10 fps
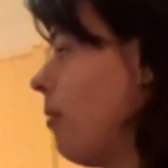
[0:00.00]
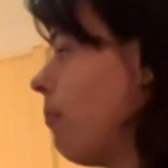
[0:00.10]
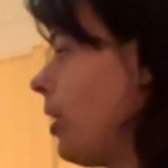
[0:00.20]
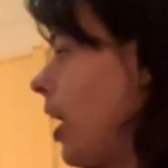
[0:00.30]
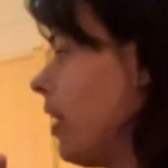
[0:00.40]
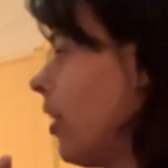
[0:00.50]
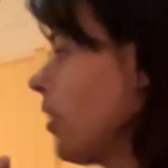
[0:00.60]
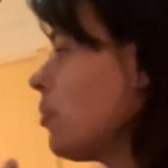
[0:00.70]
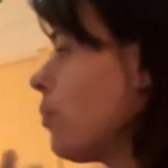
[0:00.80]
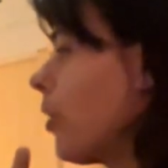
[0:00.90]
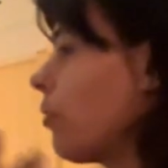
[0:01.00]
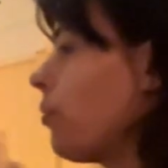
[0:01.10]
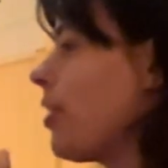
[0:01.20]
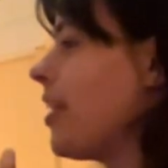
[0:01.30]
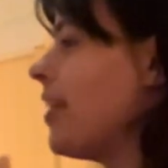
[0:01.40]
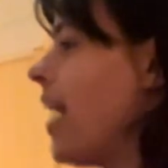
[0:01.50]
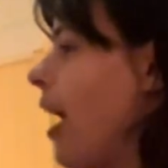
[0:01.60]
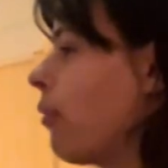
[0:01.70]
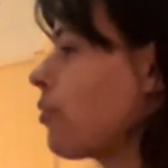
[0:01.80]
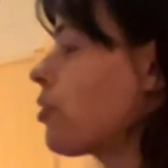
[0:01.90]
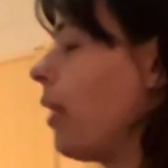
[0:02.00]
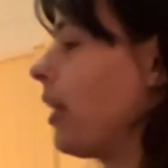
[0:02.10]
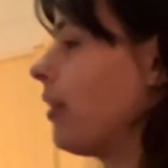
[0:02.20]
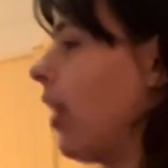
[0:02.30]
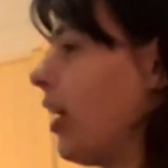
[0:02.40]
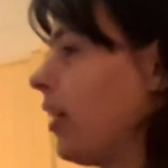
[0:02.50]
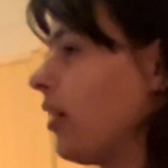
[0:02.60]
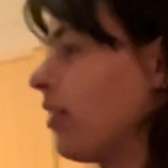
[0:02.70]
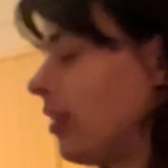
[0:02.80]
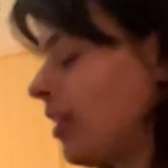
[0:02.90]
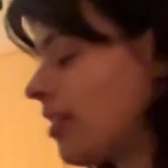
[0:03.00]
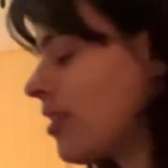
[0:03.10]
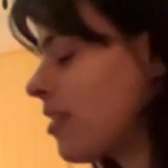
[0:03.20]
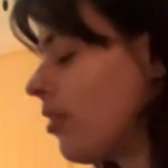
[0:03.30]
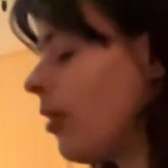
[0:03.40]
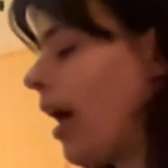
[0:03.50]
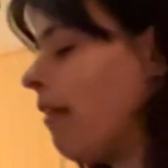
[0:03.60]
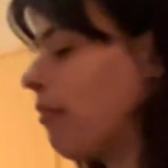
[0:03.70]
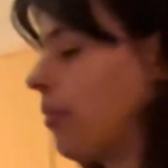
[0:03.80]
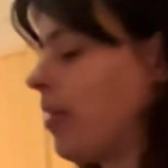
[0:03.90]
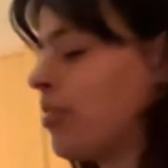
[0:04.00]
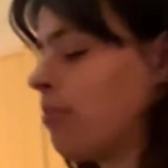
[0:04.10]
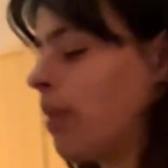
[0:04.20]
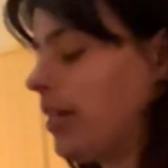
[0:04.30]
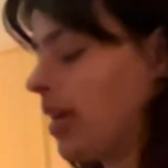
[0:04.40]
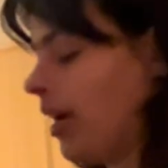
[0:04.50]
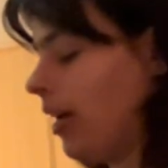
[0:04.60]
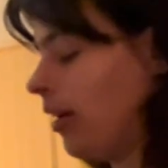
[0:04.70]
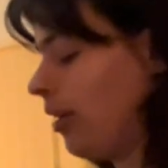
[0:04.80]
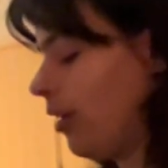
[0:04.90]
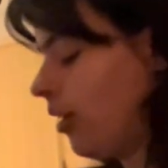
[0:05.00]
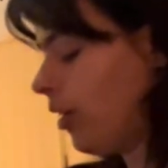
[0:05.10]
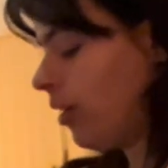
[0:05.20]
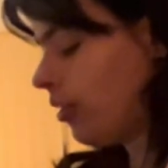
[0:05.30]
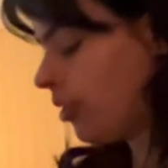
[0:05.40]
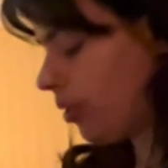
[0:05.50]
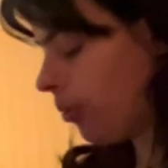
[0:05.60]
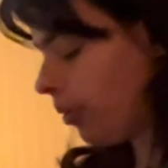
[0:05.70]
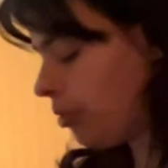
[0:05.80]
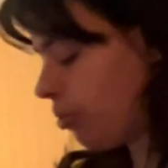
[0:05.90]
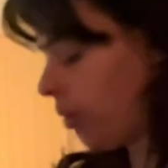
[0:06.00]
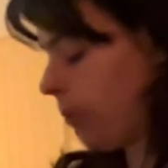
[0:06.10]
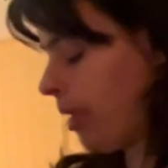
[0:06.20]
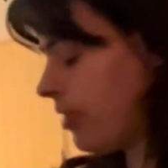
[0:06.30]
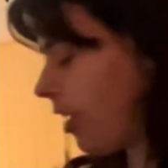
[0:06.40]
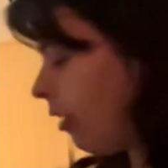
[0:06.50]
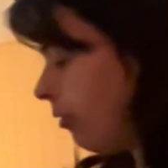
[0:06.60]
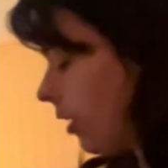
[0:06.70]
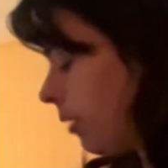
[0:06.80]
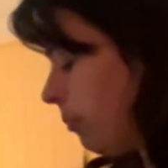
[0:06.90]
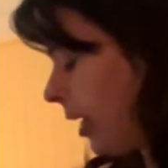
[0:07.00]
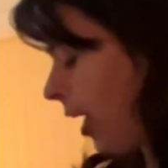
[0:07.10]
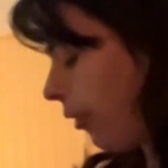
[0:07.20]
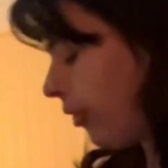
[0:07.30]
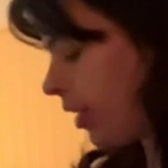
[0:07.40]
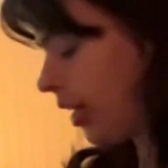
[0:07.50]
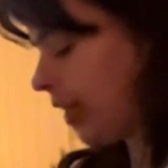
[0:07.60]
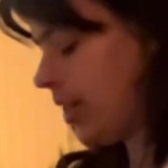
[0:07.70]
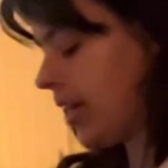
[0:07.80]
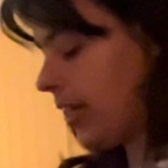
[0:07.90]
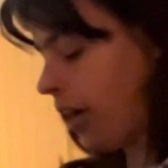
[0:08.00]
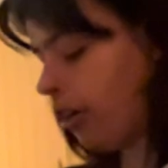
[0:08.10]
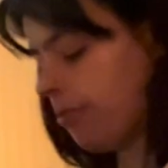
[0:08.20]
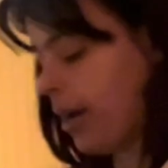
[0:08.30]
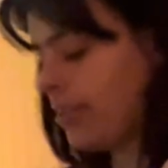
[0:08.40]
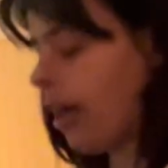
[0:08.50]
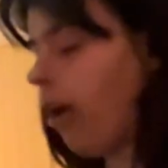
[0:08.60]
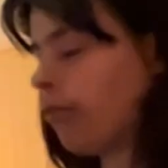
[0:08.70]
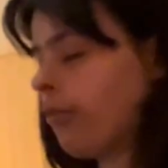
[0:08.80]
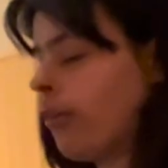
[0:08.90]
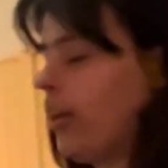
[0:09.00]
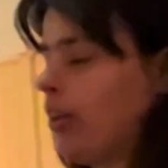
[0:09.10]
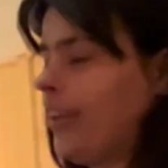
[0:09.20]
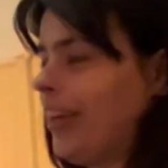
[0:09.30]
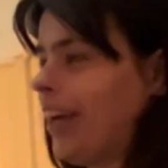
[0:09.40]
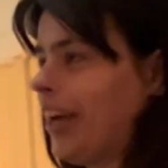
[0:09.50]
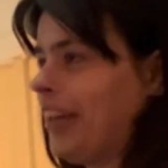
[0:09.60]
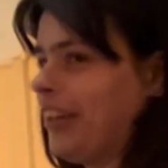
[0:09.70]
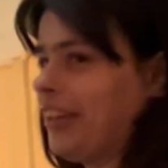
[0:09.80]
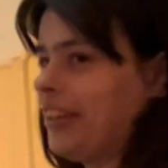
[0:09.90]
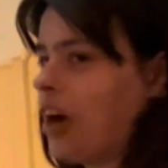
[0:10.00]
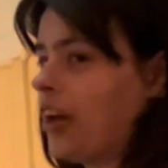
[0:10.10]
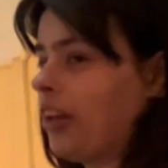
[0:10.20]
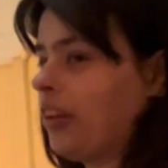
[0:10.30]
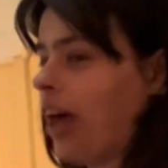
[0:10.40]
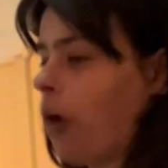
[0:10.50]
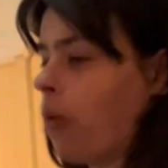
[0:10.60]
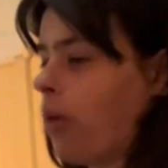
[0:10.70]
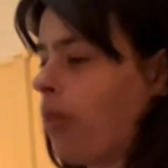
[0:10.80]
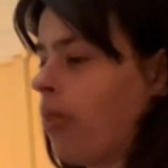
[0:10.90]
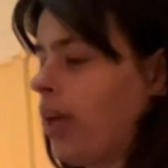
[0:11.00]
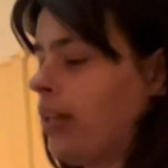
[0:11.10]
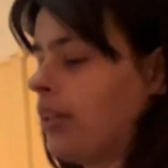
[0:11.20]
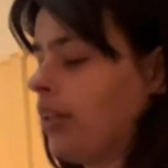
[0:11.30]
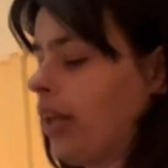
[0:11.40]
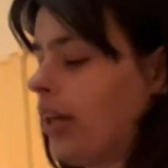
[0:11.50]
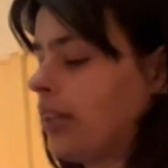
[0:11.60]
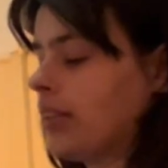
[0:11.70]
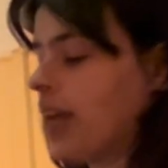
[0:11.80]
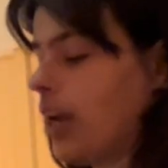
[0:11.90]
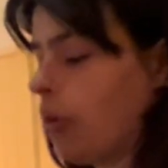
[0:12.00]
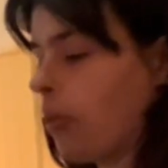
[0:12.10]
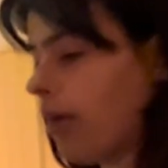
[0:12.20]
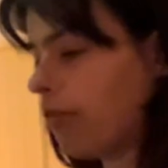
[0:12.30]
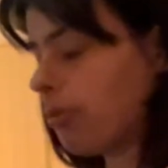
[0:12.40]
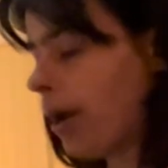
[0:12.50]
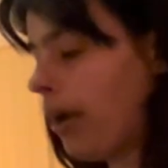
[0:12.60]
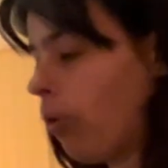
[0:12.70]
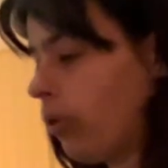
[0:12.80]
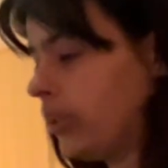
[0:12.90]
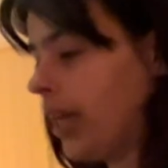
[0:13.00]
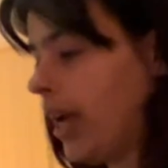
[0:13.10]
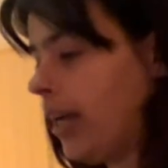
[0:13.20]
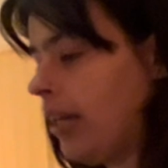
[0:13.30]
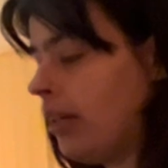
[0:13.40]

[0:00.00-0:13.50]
but I'd like to work through it now so I like can still have the rest of my day to enjoy myself and be healthy and take care of myself and not allow one thing to like take away from my whole day.